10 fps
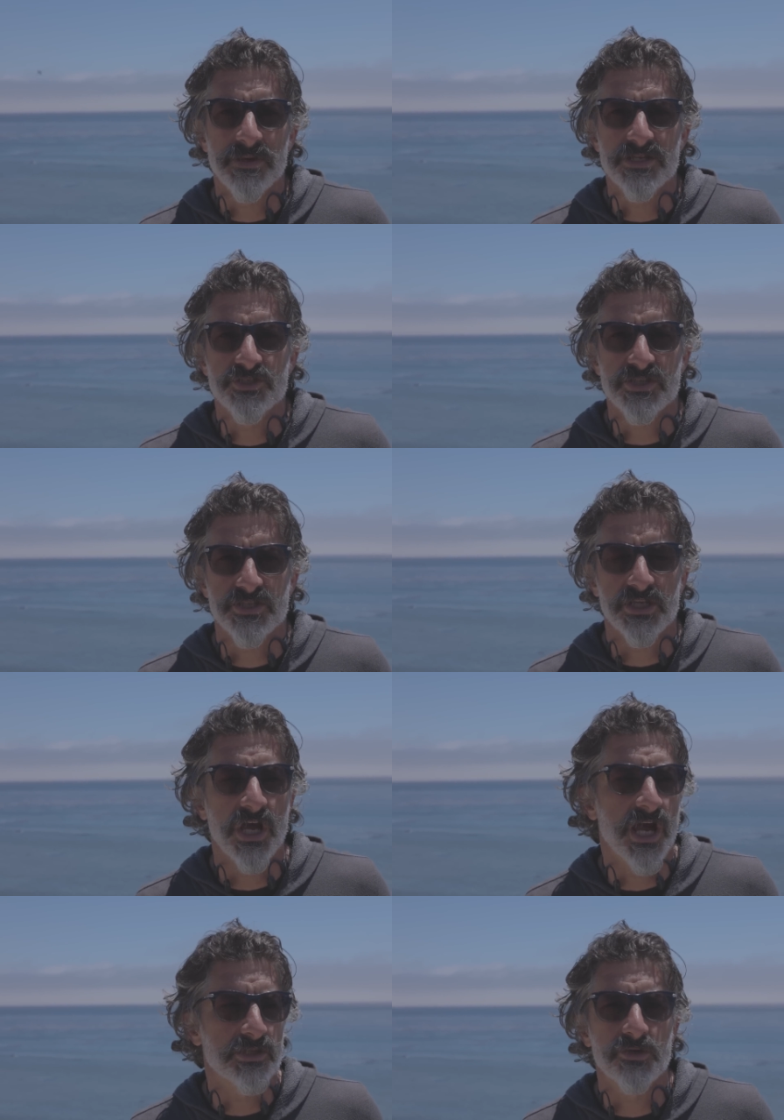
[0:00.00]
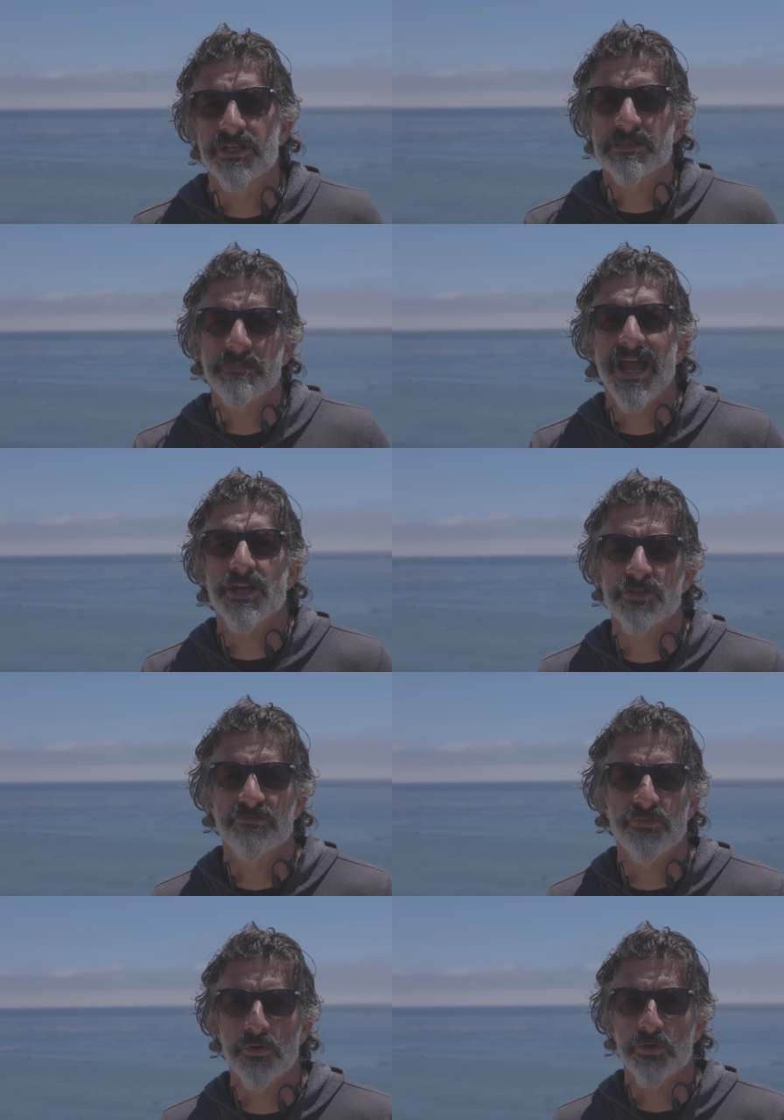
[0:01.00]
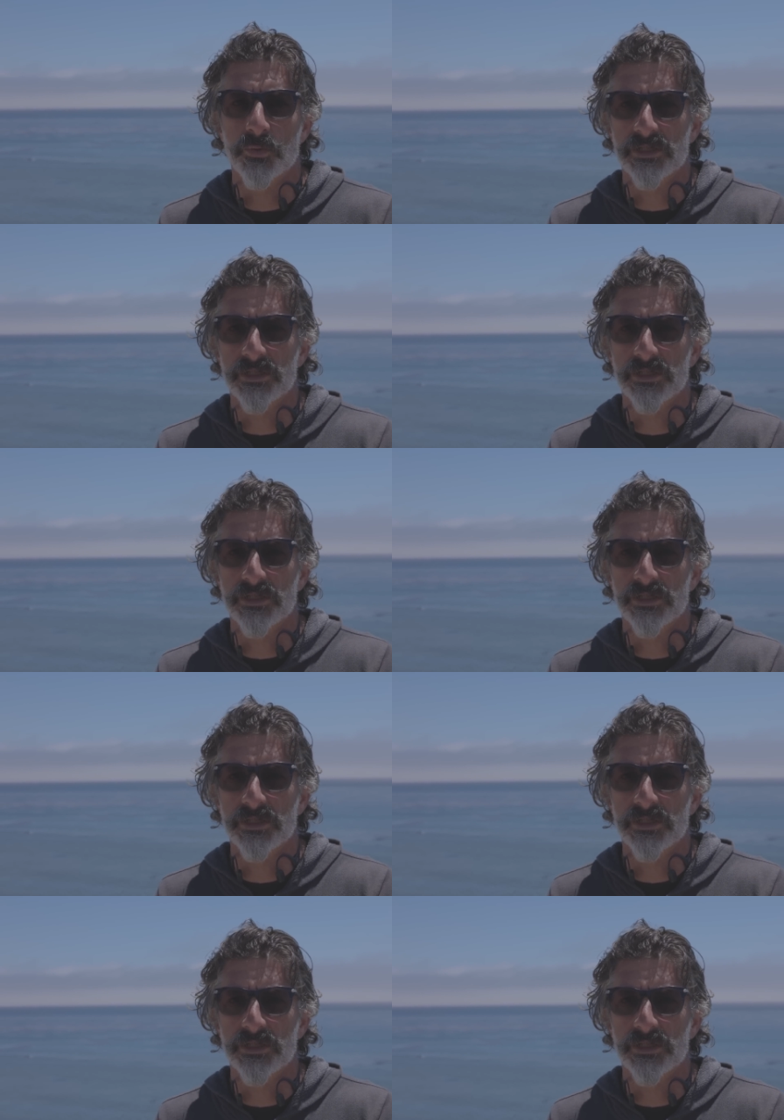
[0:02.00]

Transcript: by Justin Cotler and his passion for in a